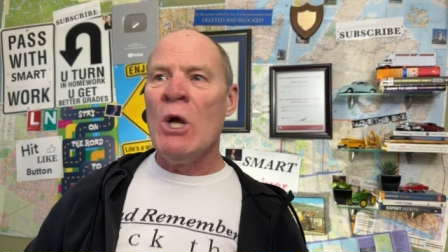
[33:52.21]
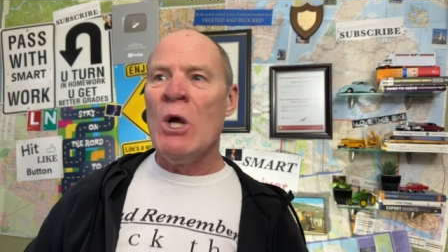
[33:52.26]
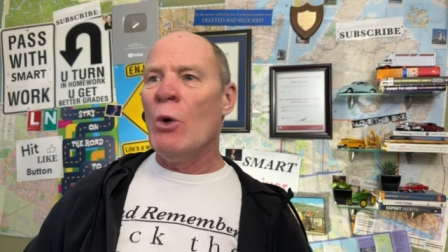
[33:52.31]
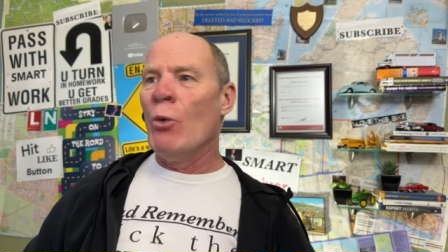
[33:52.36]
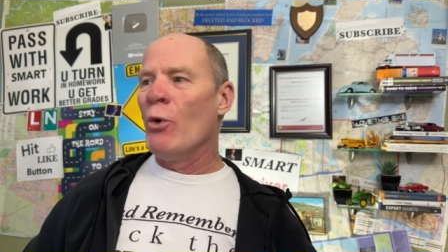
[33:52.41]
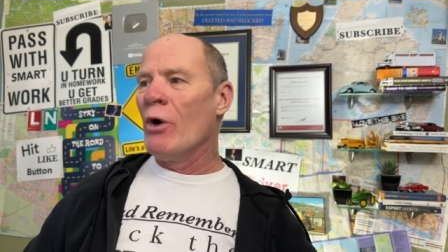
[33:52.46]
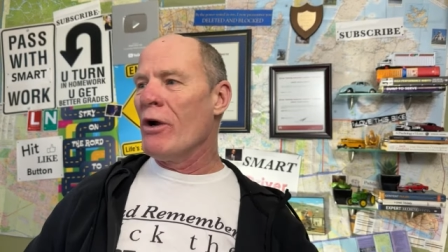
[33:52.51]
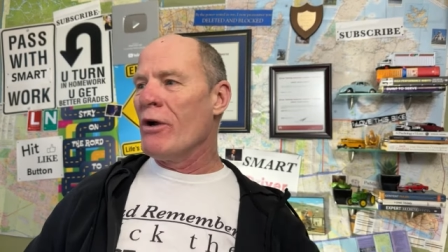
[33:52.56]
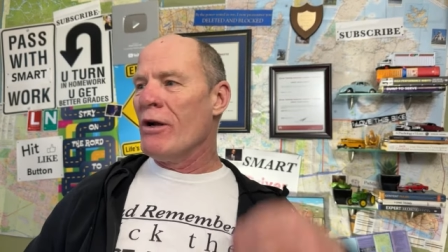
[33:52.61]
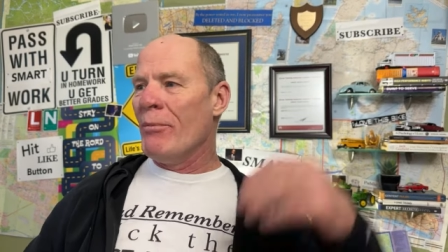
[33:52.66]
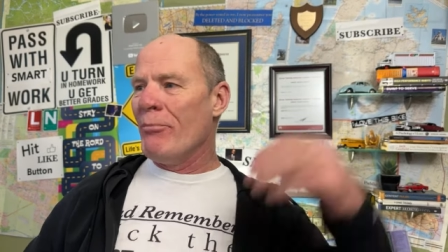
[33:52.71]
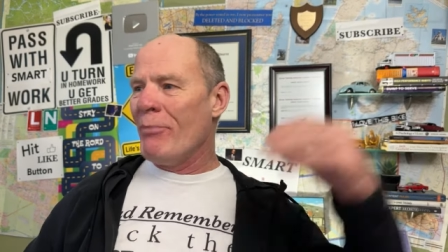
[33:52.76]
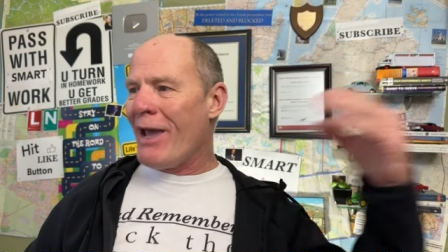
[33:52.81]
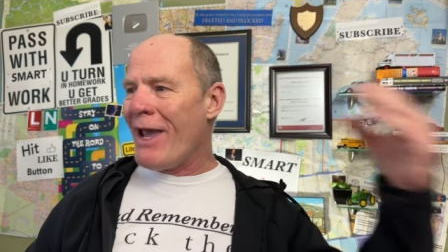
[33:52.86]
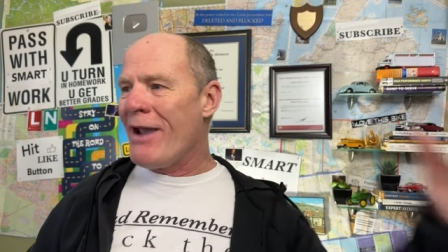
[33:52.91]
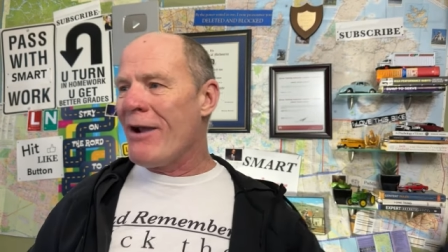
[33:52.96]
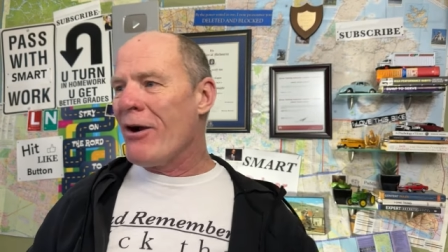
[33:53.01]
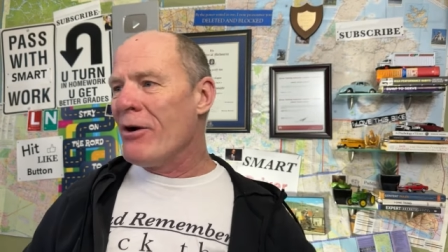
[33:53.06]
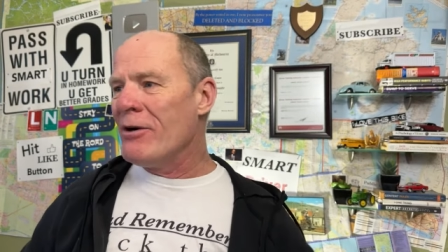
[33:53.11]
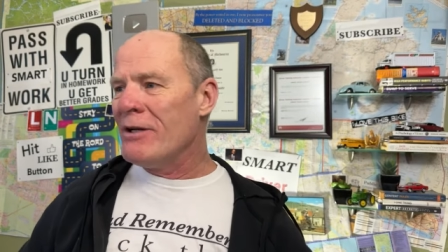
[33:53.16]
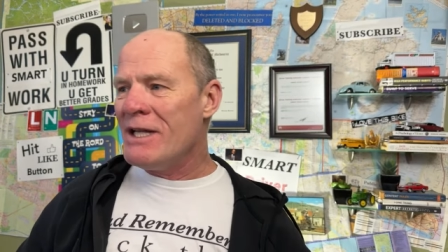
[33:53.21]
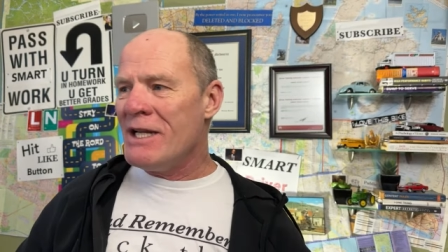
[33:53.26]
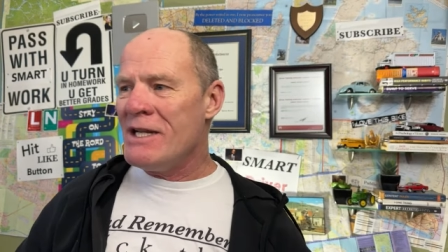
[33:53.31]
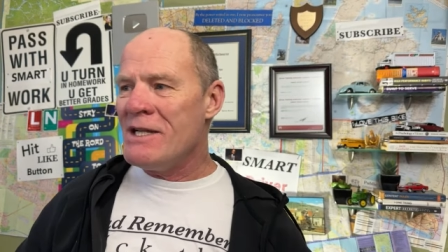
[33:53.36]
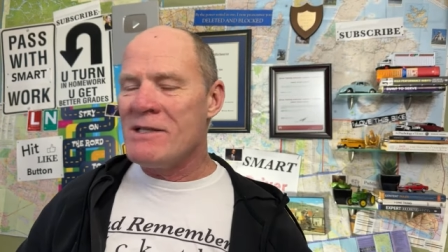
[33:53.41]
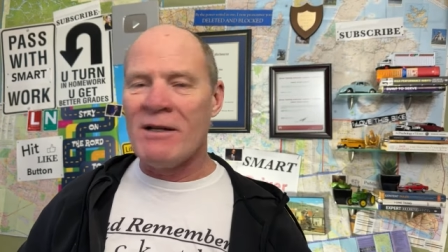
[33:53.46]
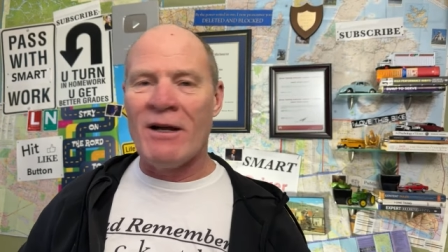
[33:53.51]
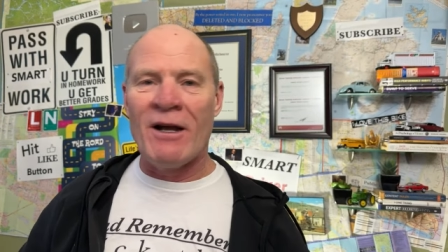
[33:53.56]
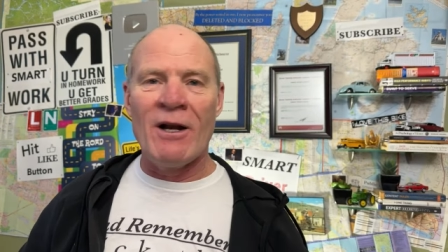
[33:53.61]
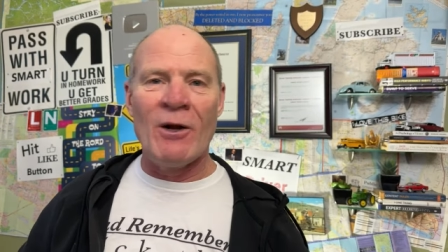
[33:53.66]
we're going to bang our
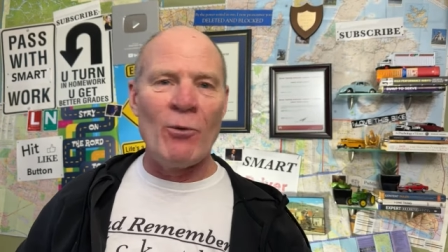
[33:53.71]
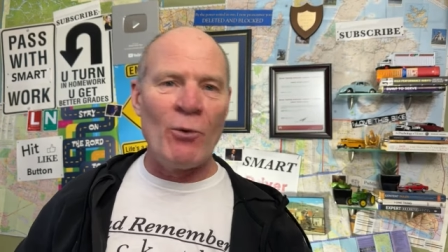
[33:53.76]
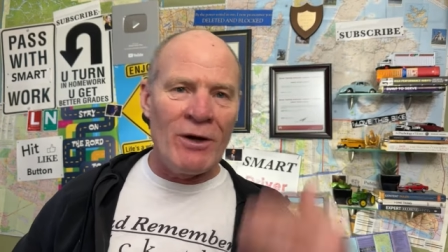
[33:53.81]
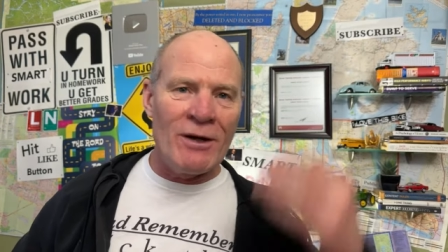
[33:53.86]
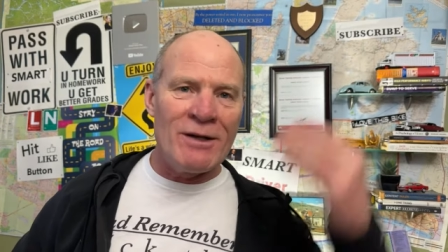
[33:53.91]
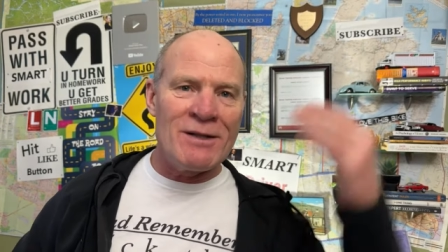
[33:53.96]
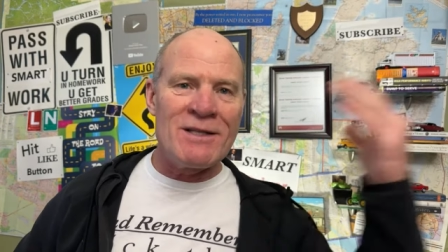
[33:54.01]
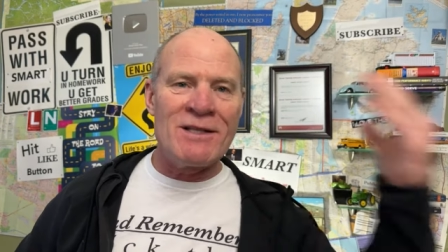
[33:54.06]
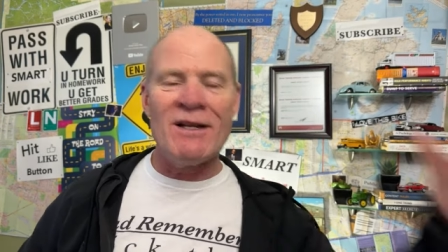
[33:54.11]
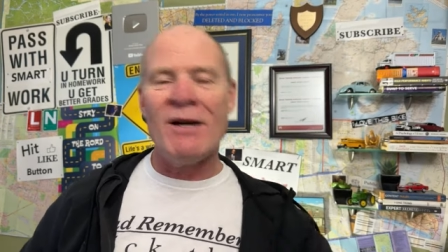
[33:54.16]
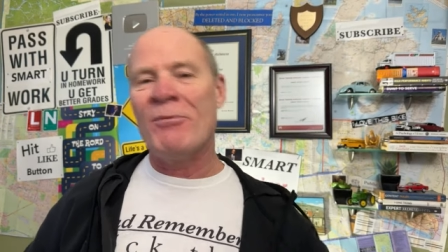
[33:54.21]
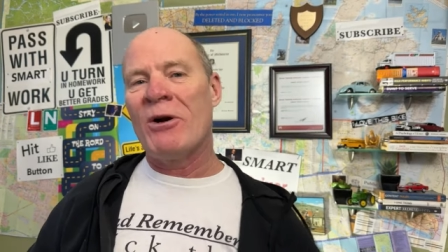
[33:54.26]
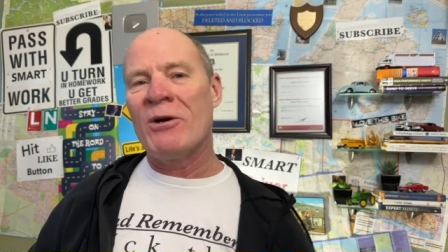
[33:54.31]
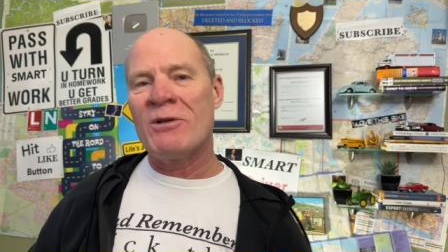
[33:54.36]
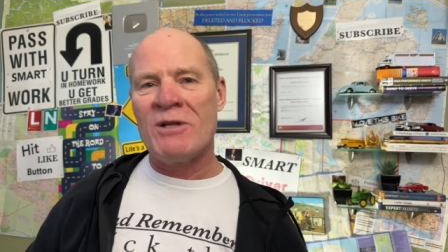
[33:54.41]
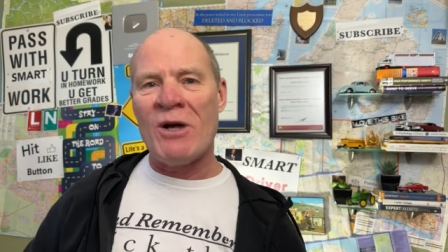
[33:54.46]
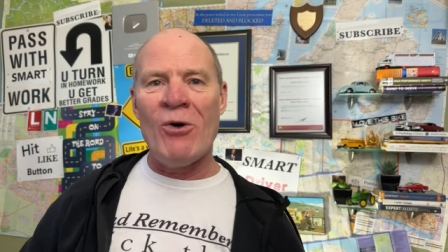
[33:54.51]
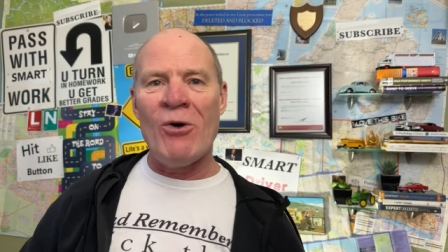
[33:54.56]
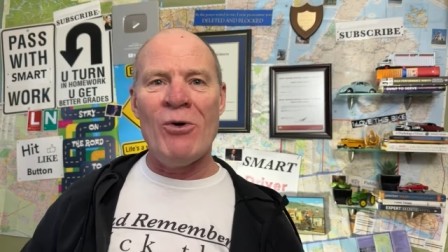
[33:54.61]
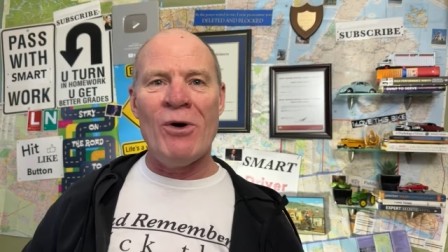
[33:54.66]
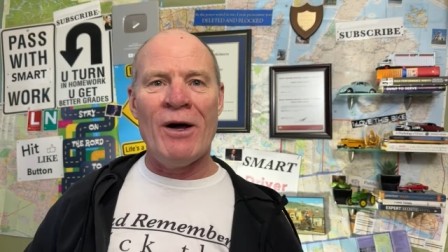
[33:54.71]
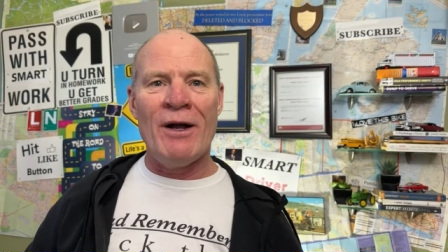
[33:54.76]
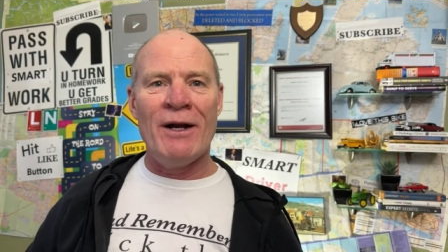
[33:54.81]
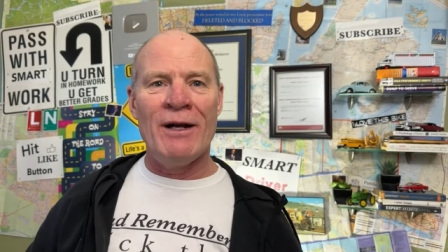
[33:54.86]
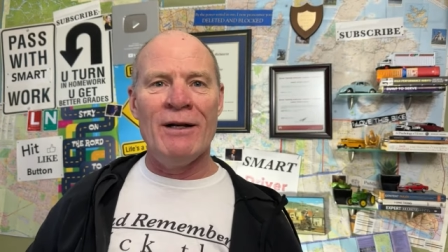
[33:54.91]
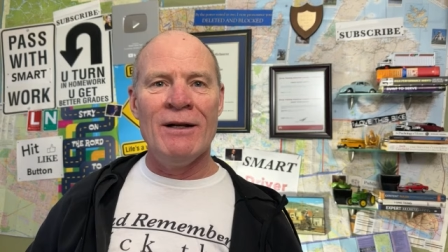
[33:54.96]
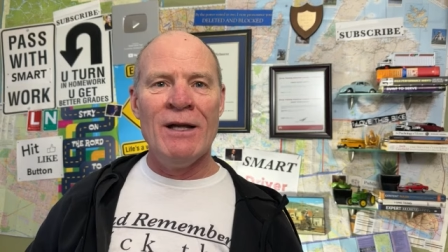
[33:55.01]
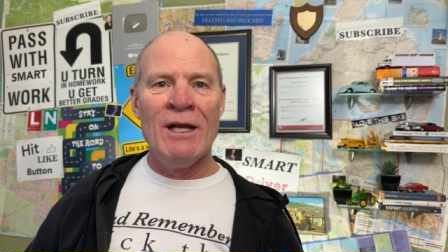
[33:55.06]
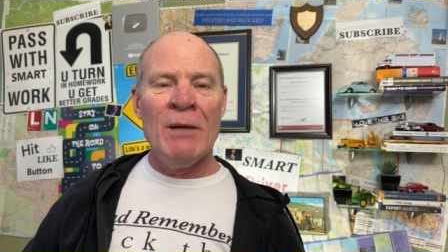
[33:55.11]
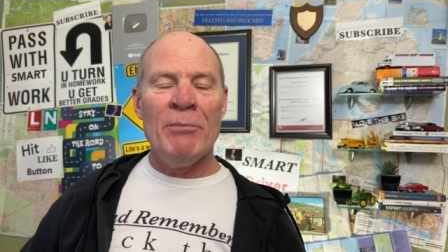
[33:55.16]
knees on it, we're going to stub our toe on
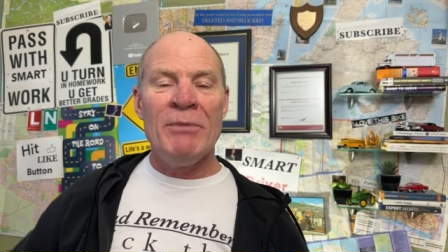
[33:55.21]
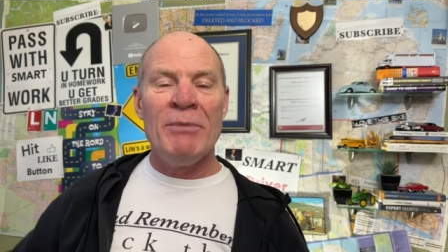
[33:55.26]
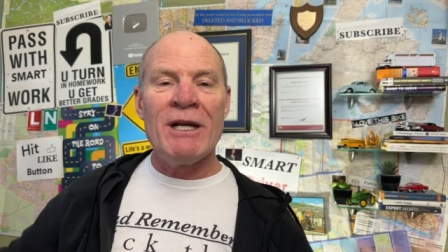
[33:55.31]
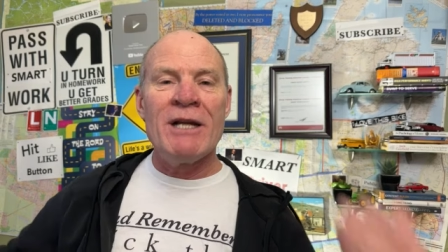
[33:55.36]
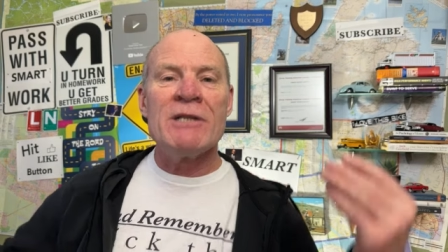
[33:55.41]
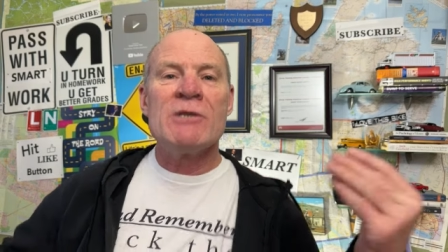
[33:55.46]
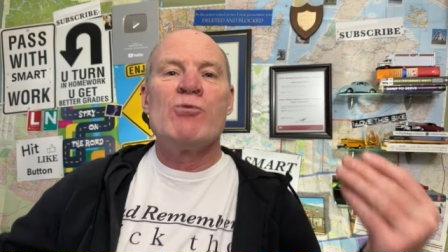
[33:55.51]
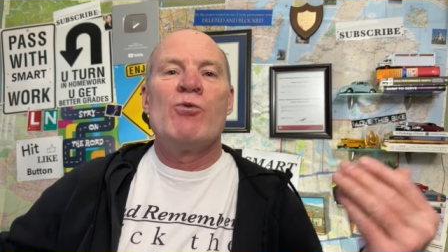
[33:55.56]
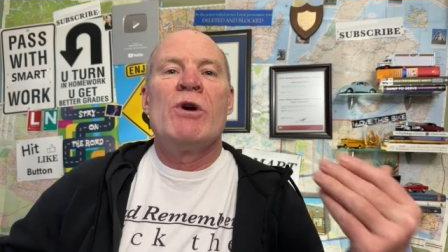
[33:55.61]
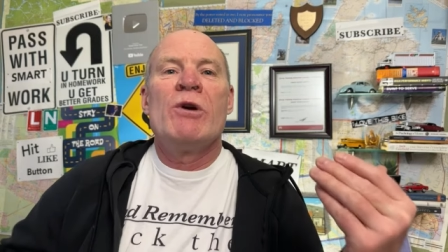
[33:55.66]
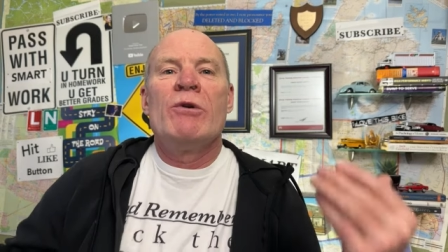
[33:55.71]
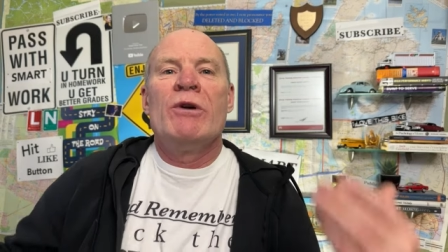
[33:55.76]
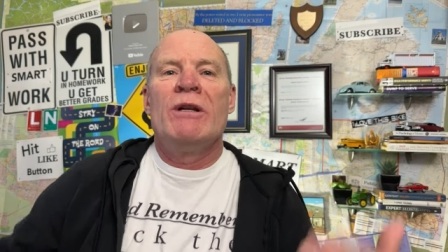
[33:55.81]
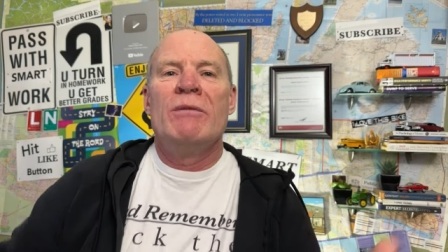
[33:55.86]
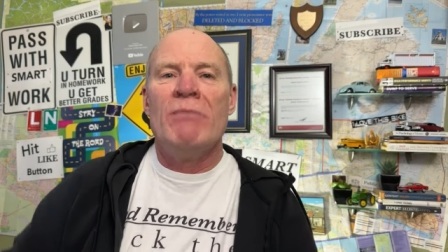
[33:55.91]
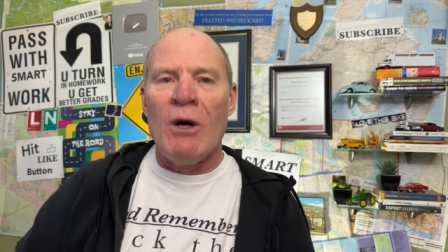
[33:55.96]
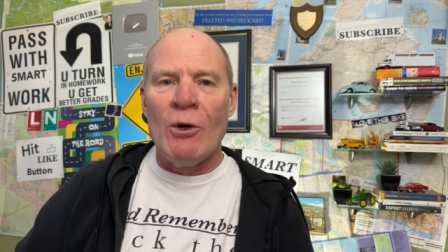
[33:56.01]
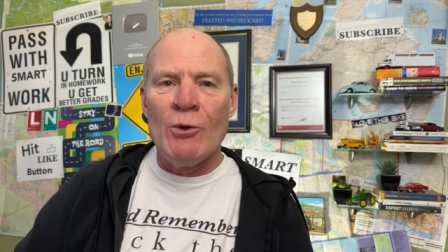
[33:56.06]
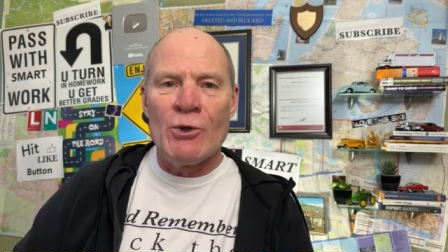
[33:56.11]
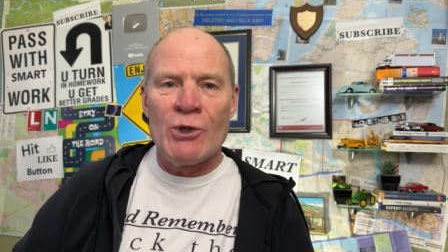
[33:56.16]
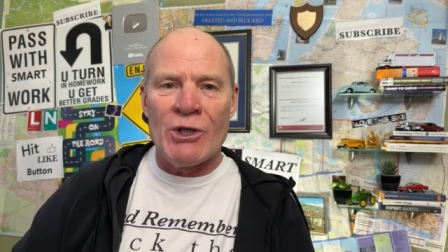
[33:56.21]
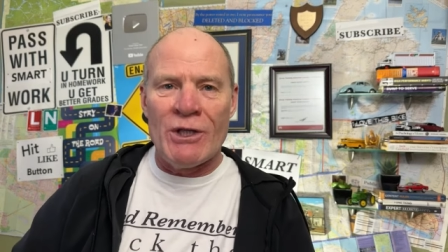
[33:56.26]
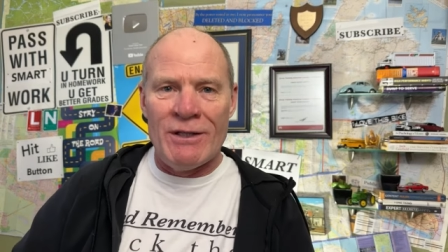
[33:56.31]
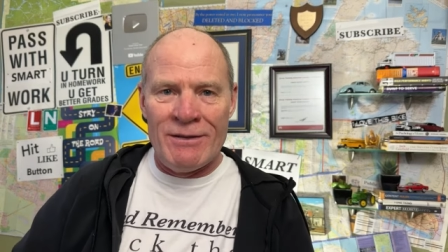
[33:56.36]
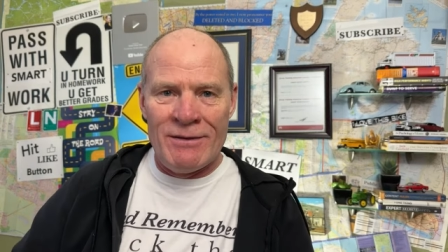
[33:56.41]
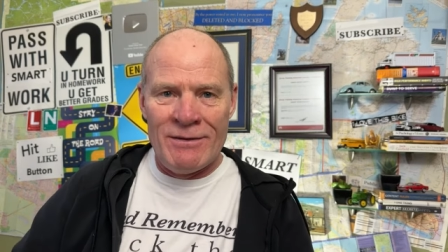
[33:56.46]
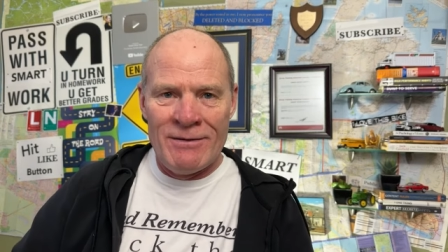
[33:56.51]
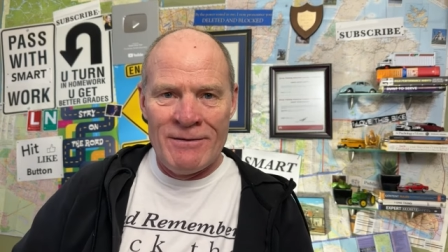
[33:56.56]
it because we're in motion.